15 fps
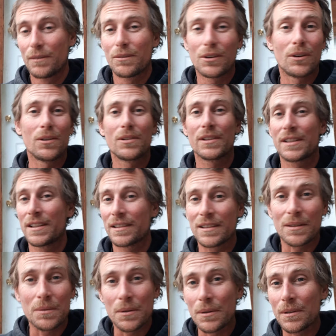roller, kick
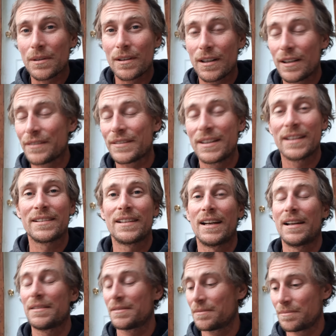the roller off, get
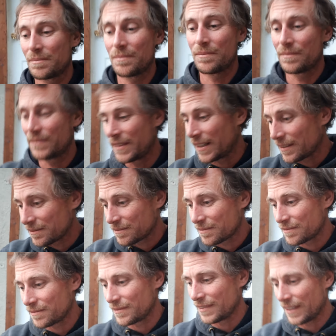that, that
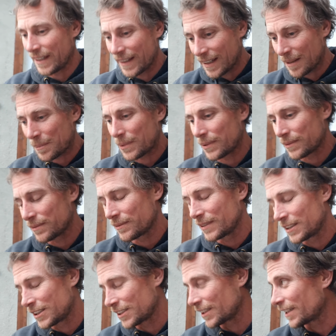layup,
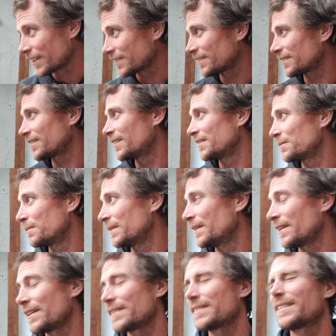which sucks because we
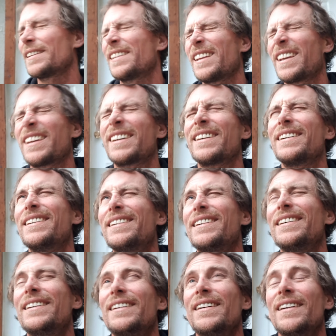lost, I think,
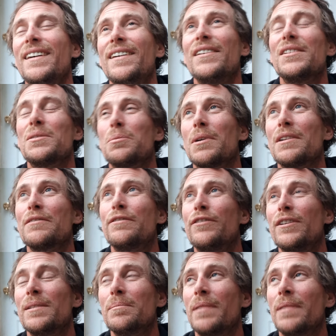it's one foot